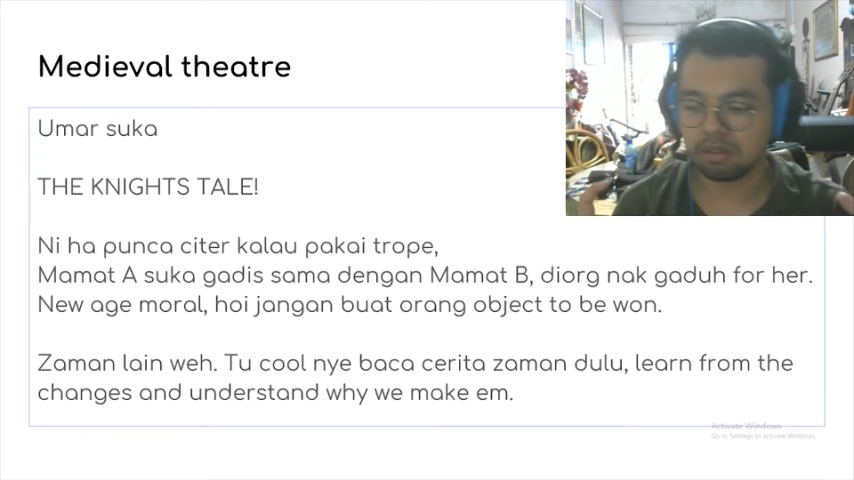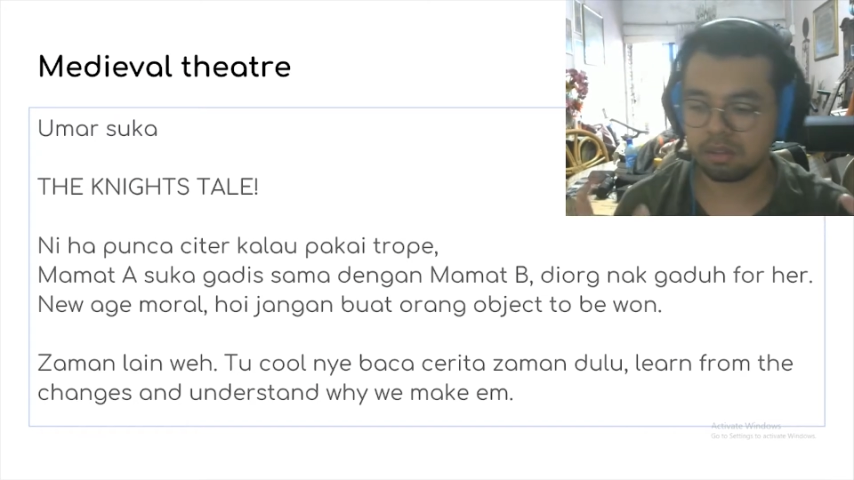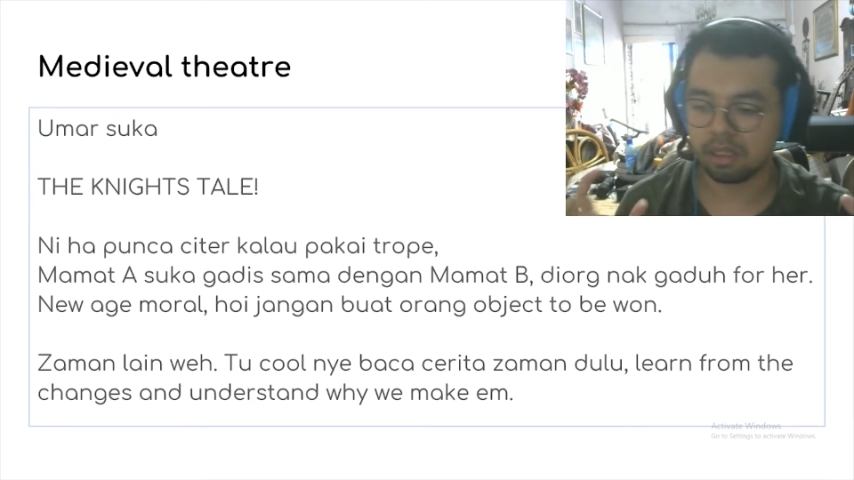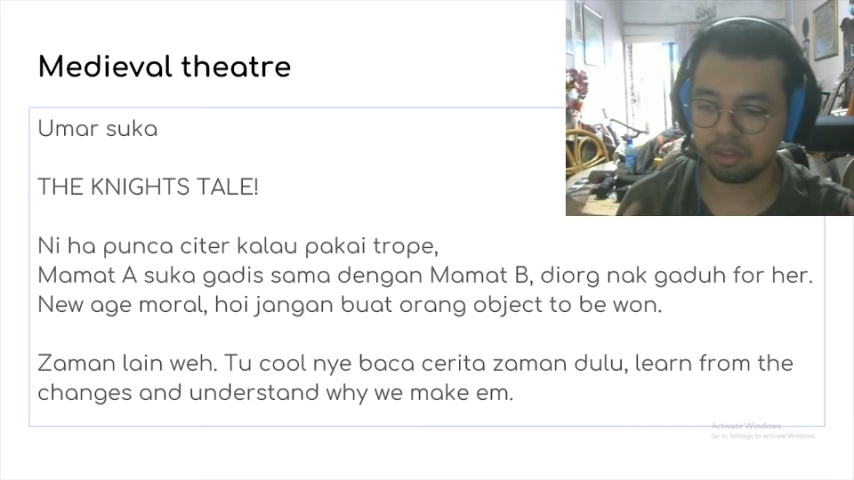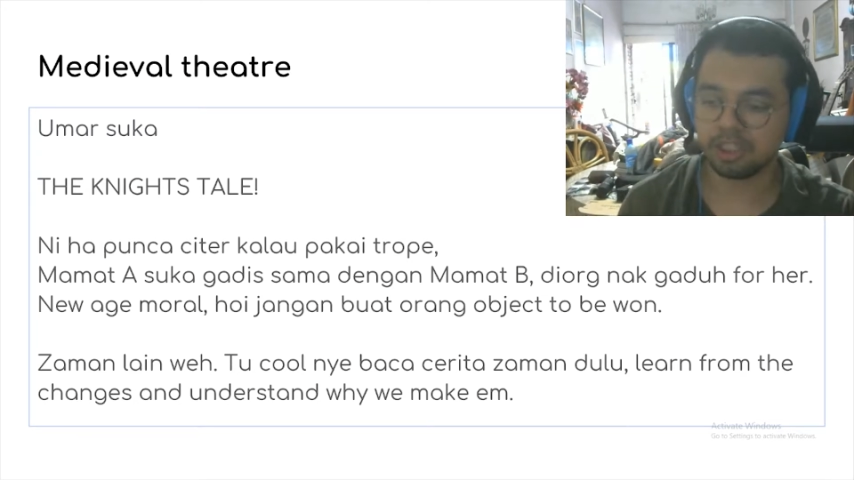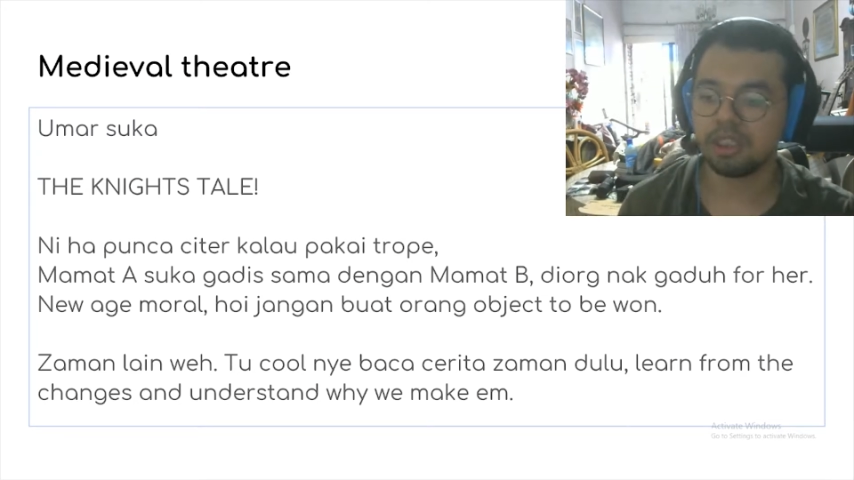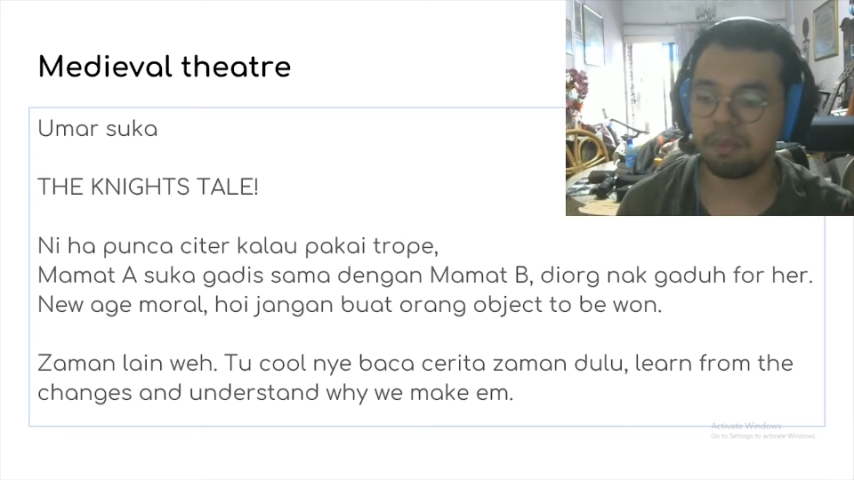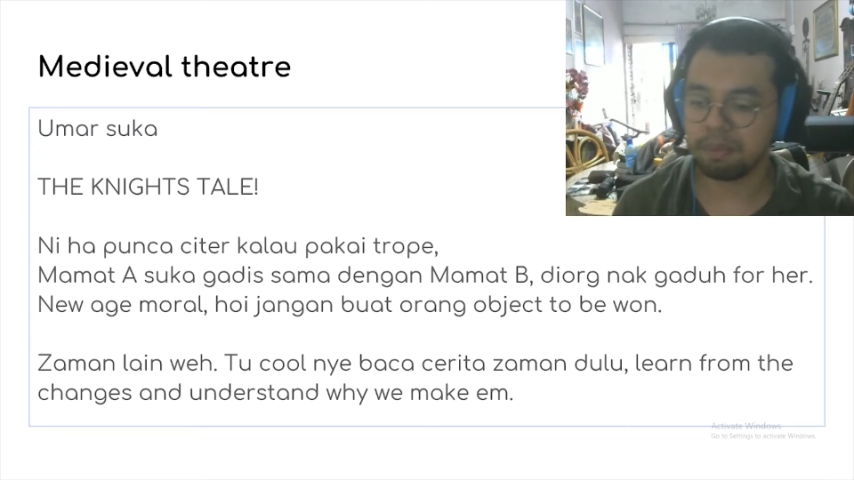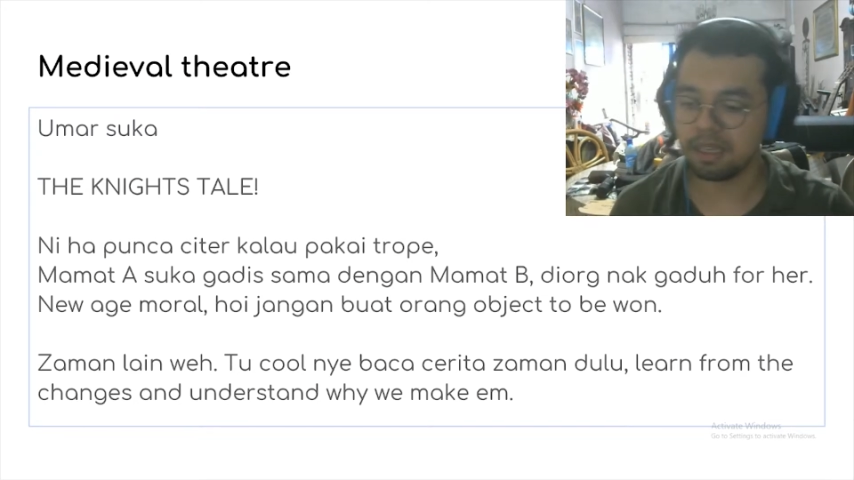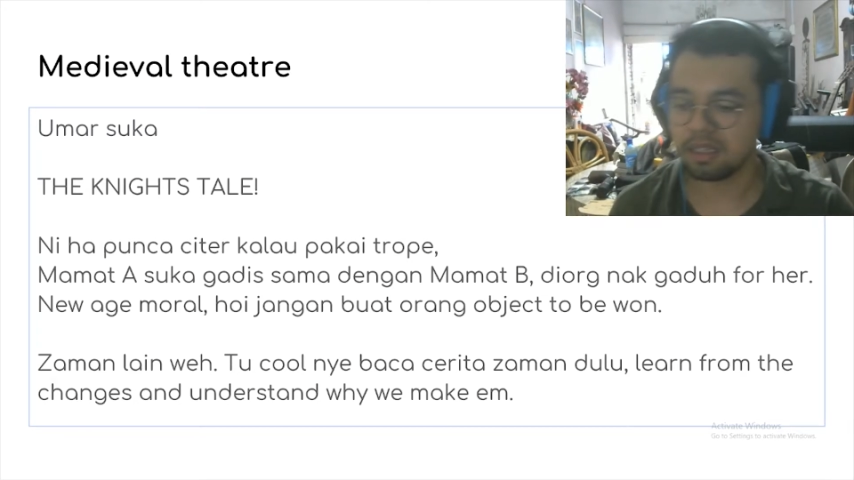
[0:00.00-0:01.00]
literature
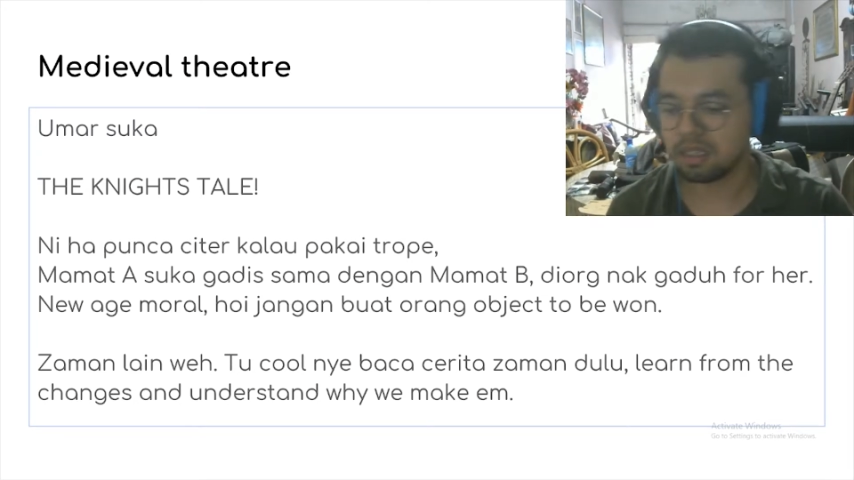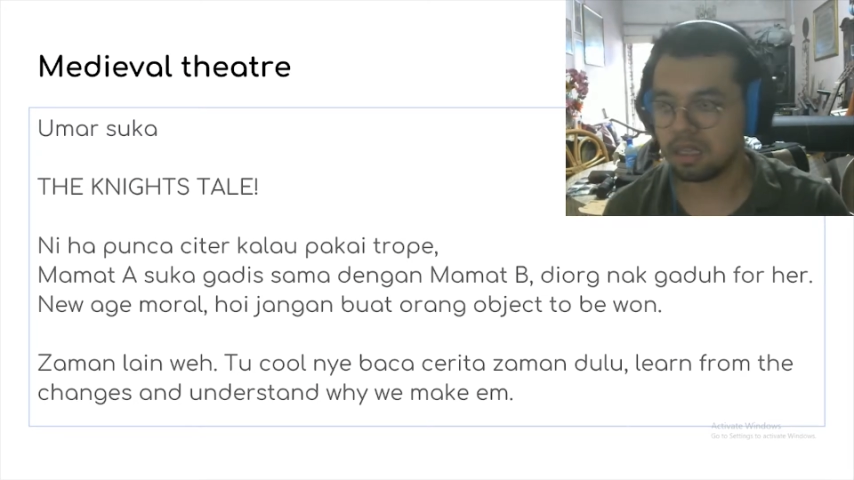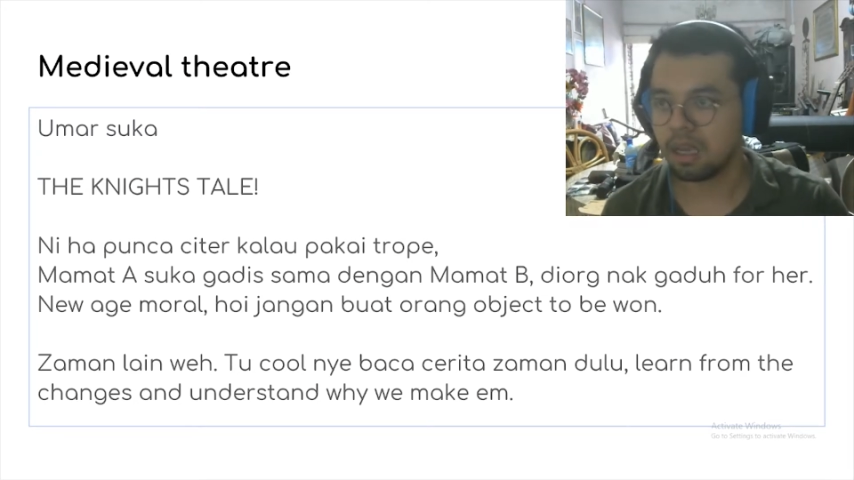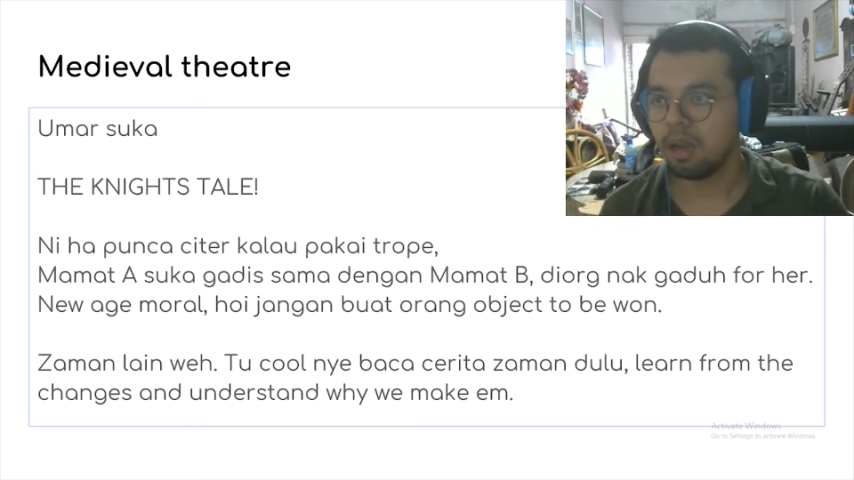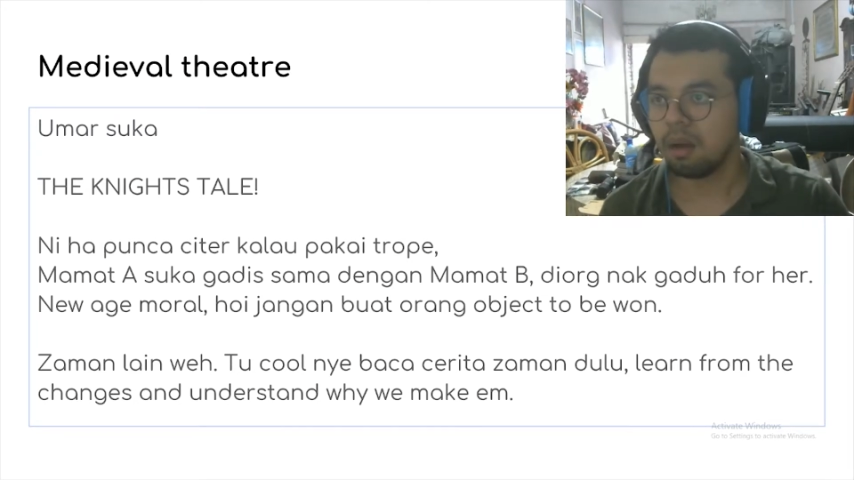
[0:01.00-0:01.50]
piece,